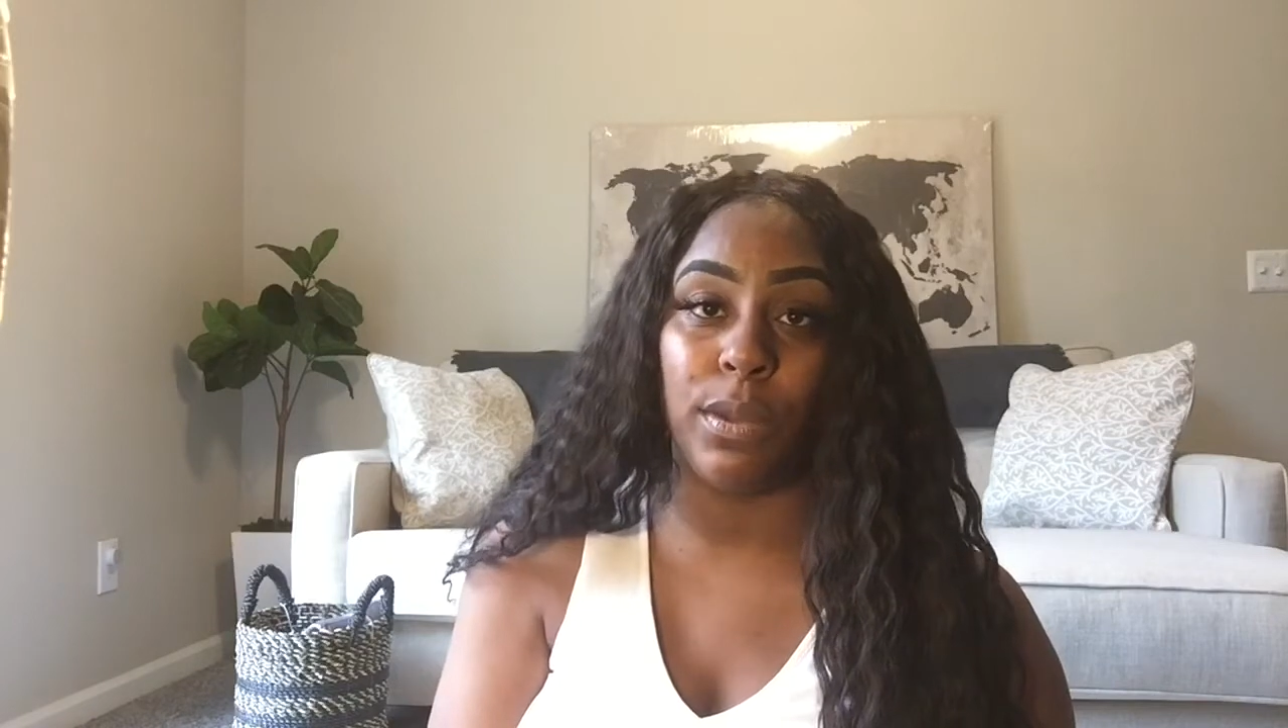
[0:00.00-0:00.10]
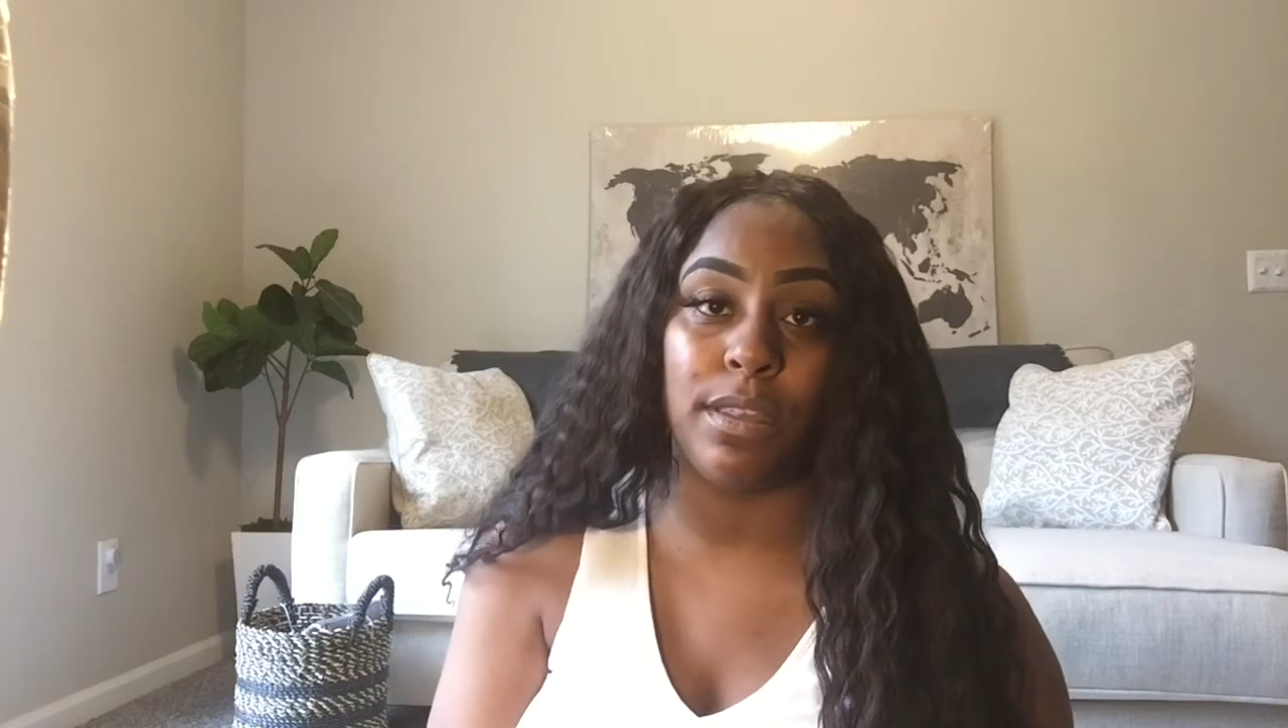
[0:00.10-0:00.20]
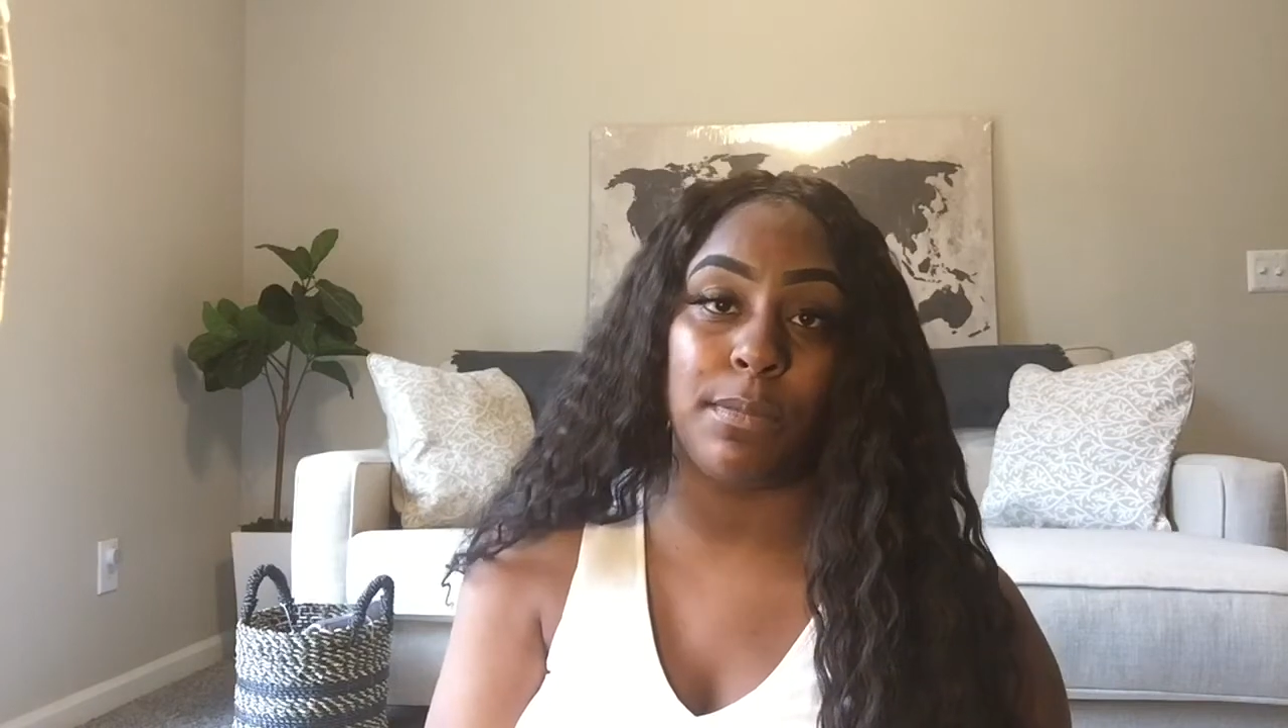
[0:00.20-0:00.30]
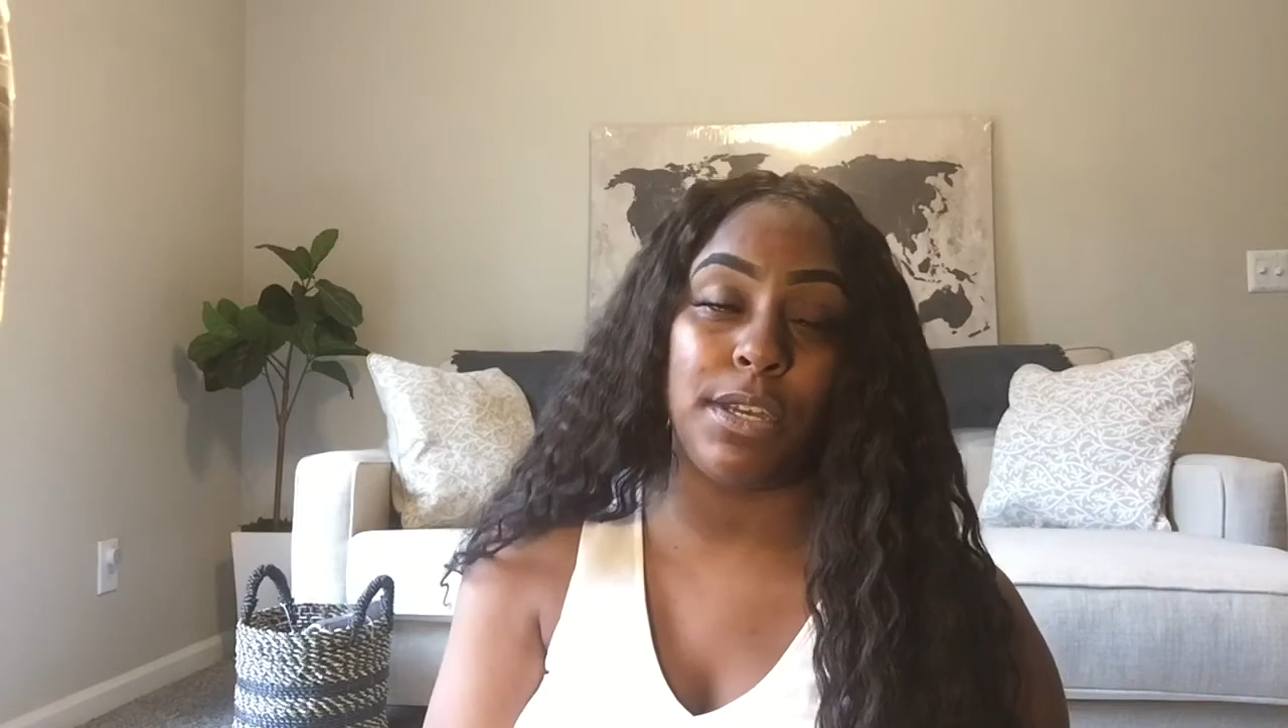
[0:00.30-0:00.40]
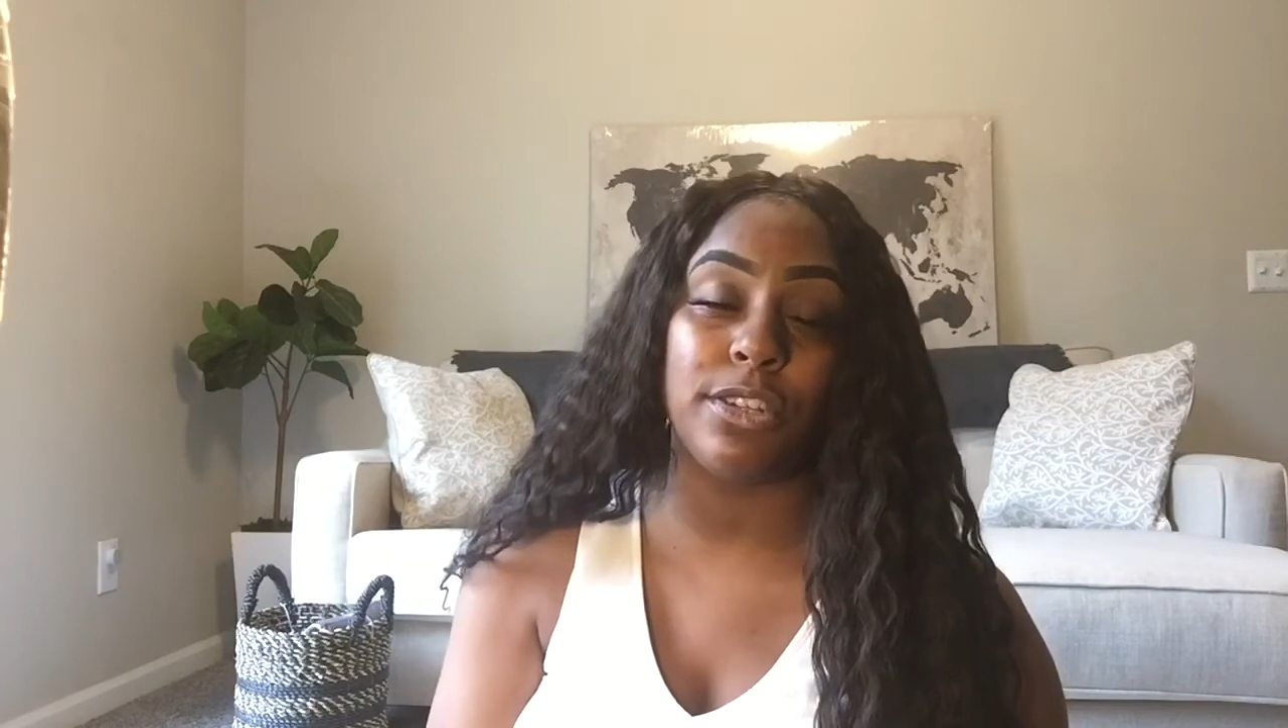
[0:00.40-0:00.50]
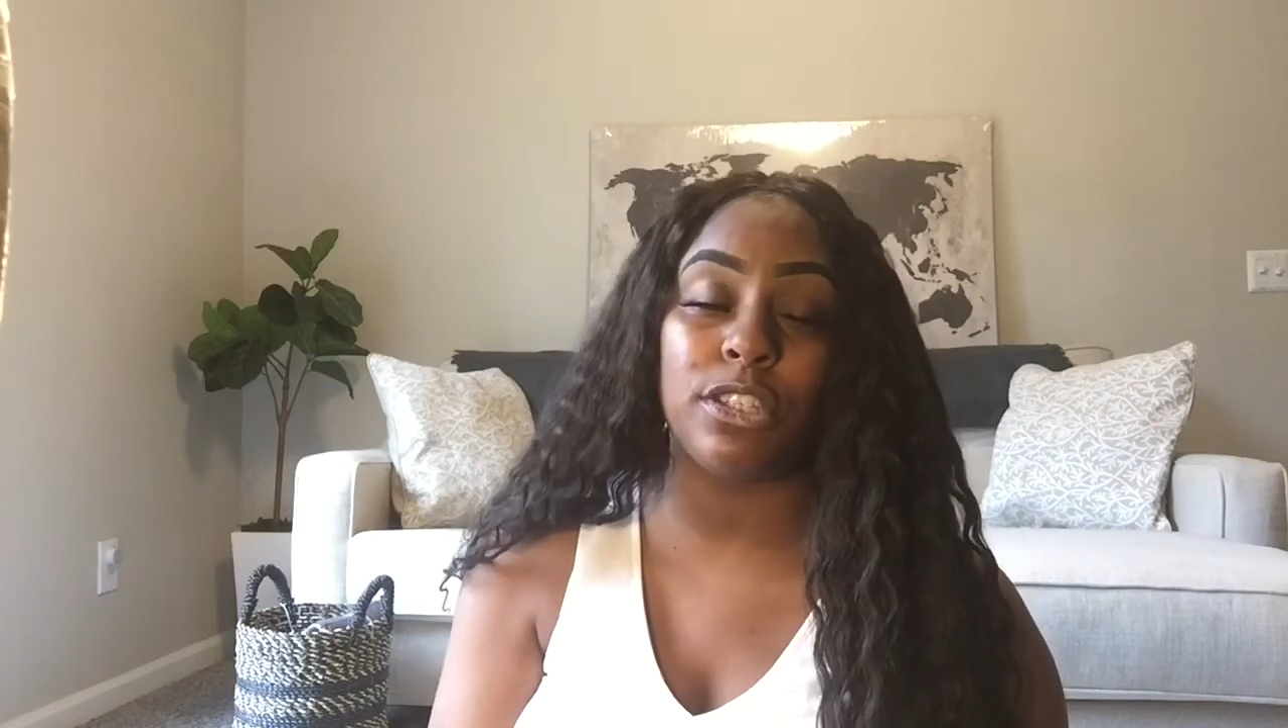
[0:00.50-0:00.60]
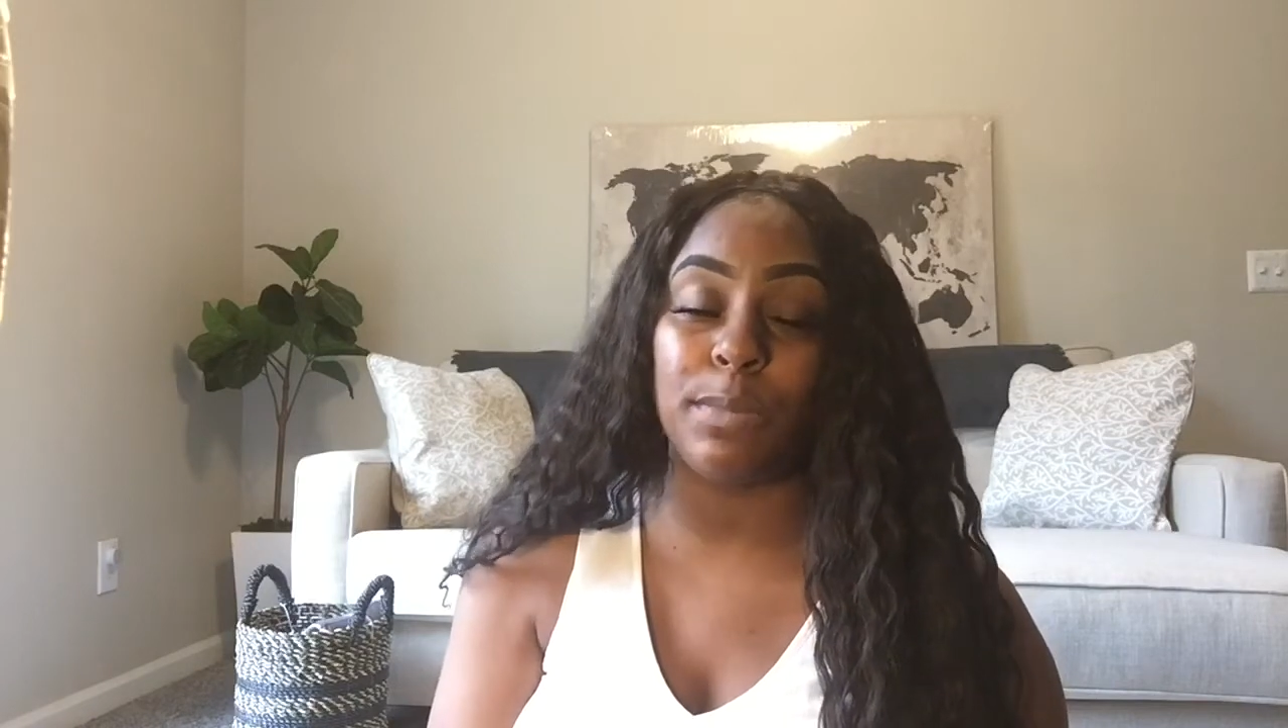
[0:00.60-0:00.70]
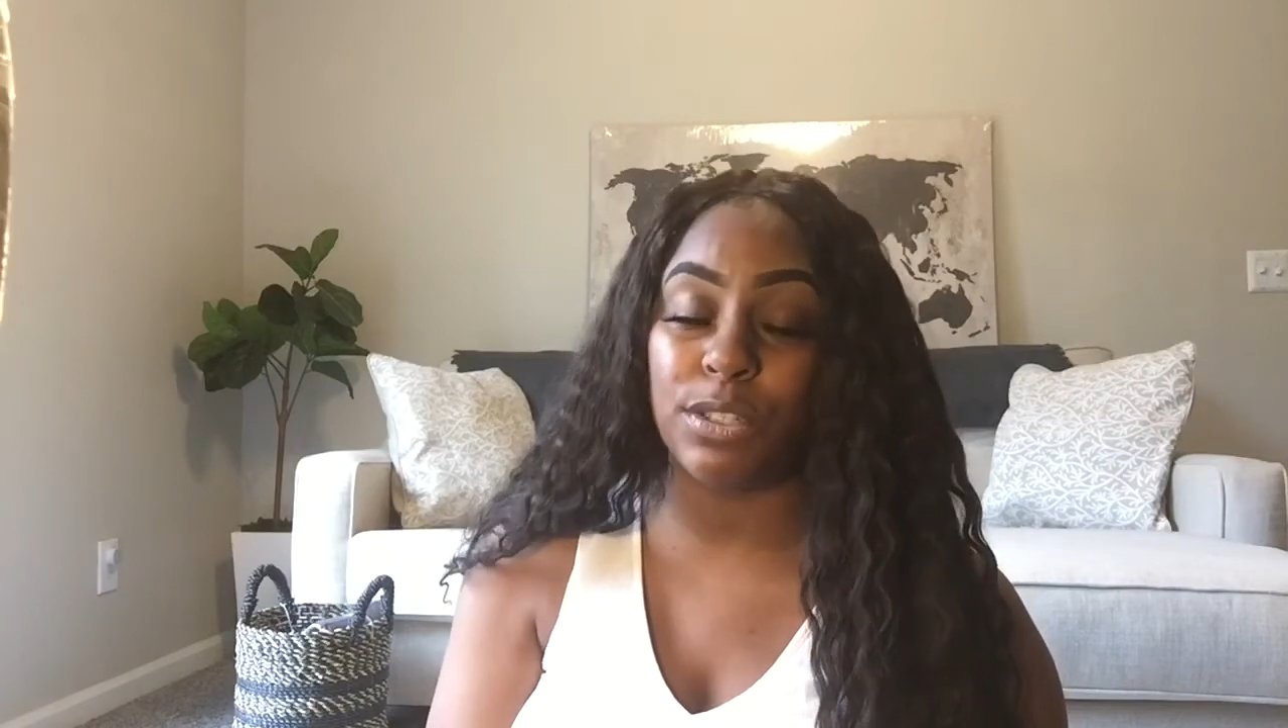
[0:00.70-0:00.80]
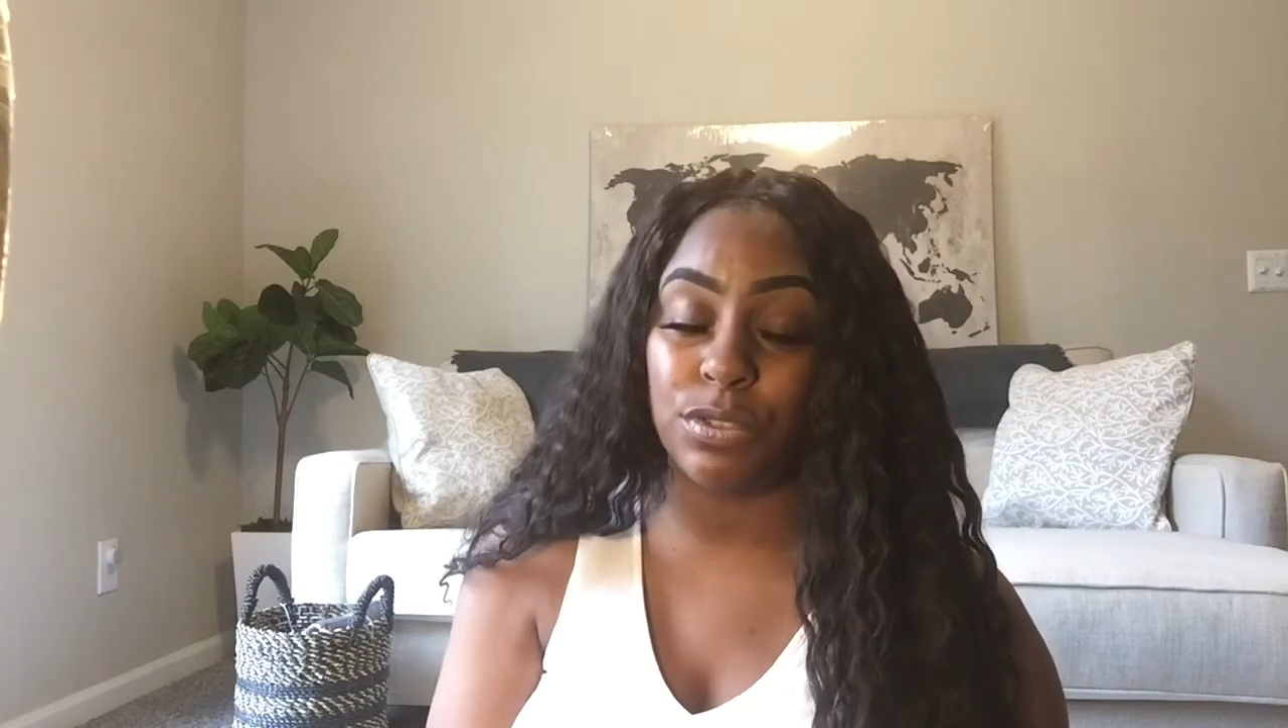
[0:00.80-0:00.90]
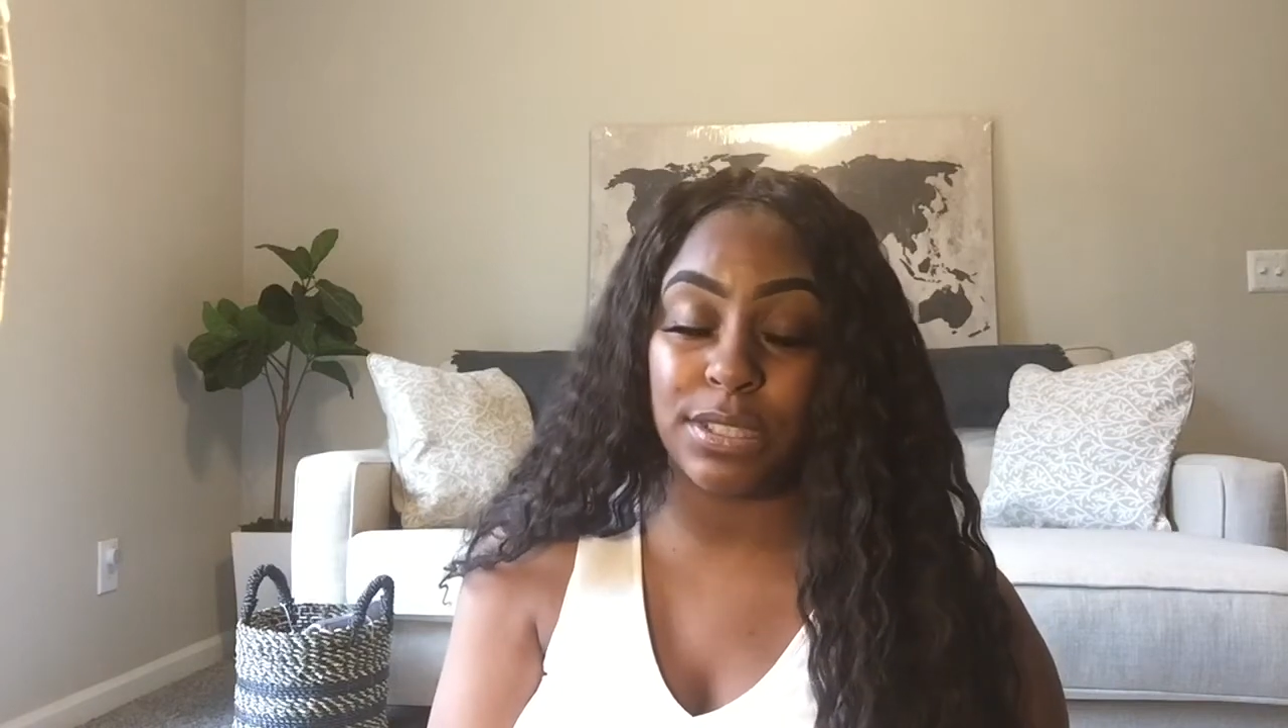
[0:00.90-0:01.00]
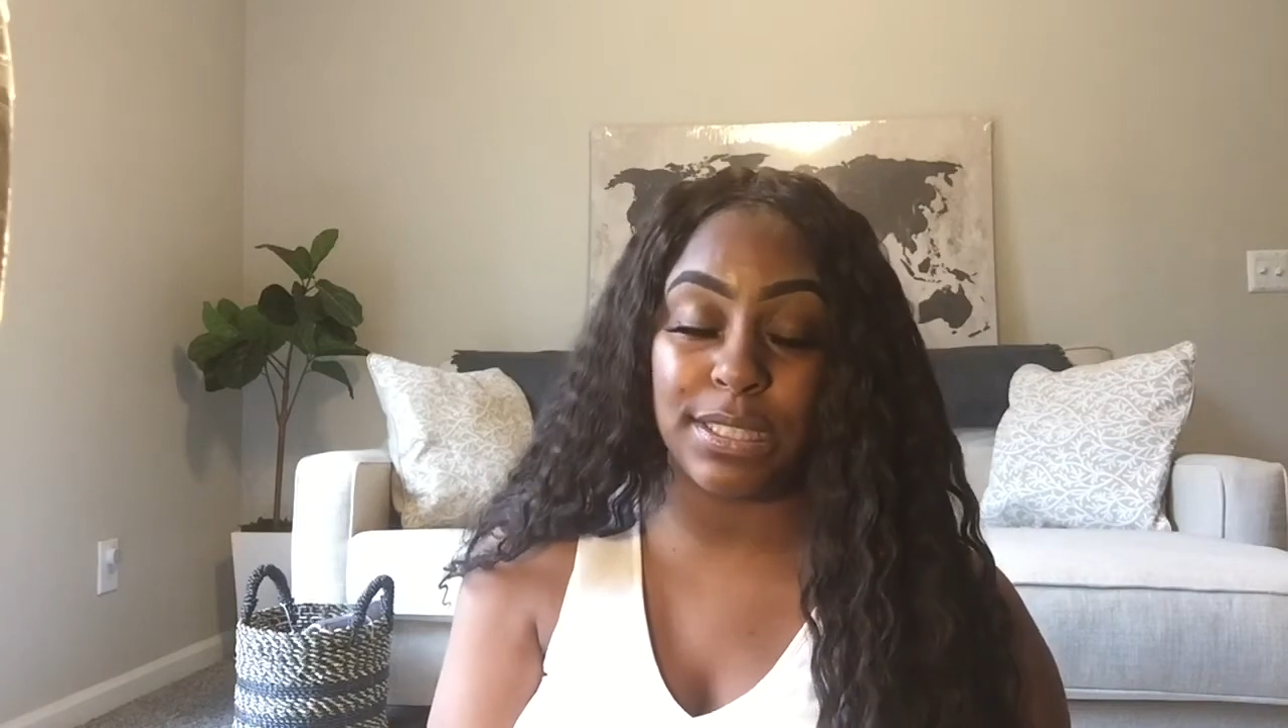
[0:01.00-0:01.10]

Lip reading: whether it be your spiritual